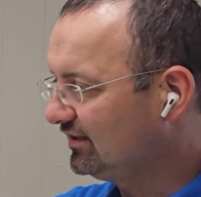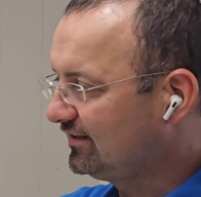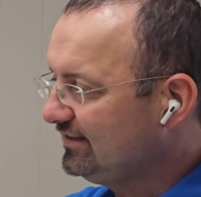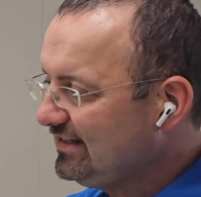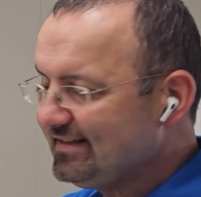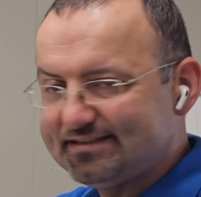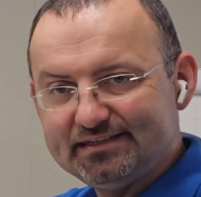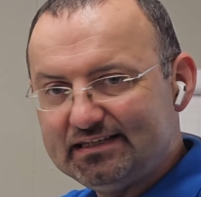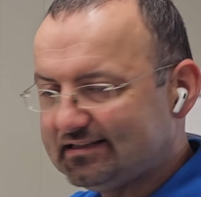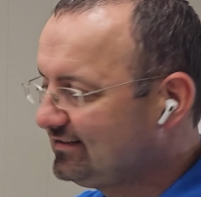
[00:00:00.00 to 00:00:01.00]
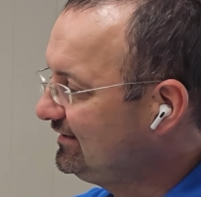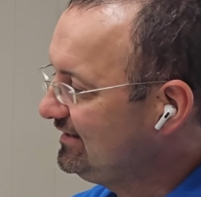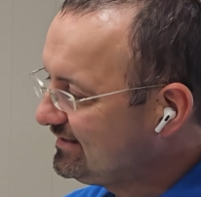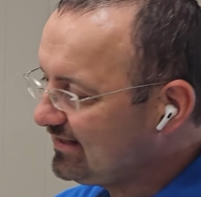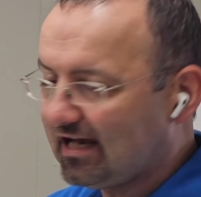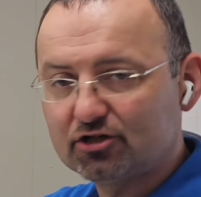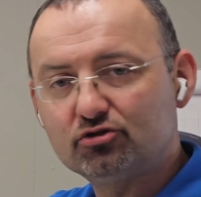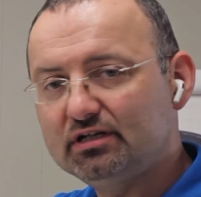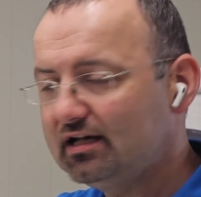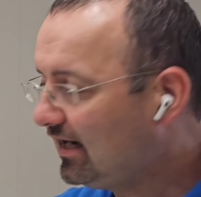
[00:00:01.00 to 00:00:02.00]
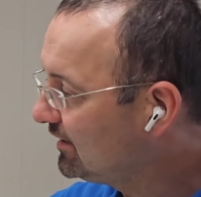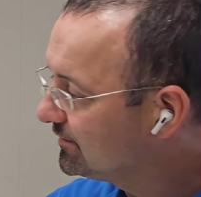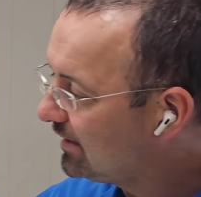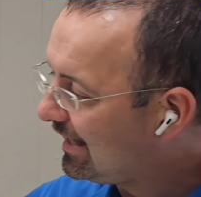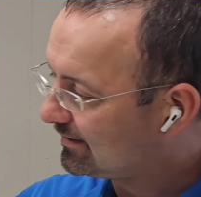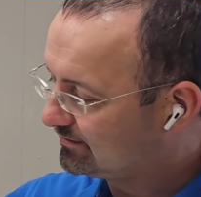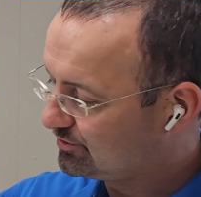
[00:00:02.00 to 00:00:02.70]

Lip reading: clearly see that it's actually unlocked.